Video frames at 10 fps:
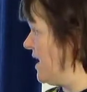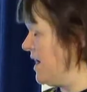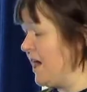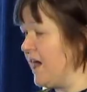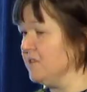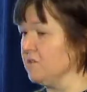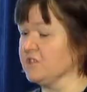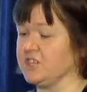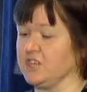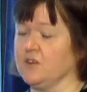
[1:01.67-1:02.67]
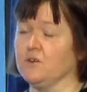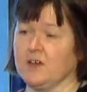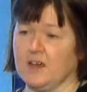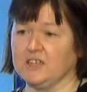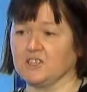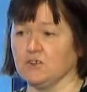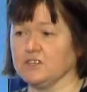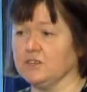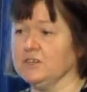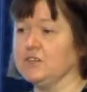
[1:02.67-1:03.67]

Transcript: And also, it's got an